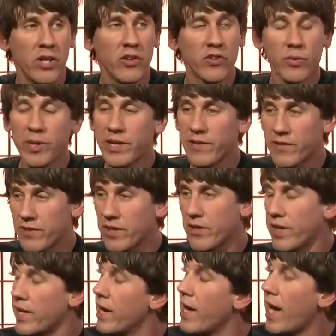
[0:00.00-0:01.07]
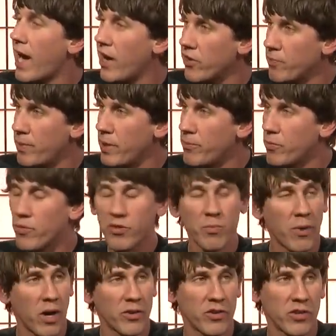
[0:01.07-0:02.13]
So we can see like how do people
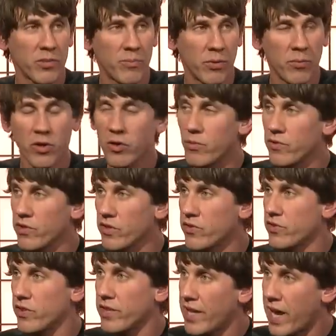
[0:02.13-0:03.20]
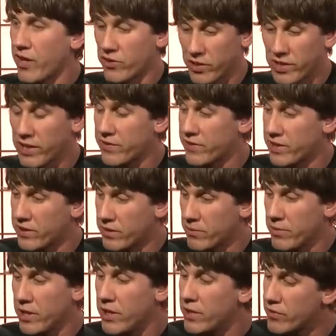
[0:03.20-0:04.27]
respond to the promoted results? Do they do they see them?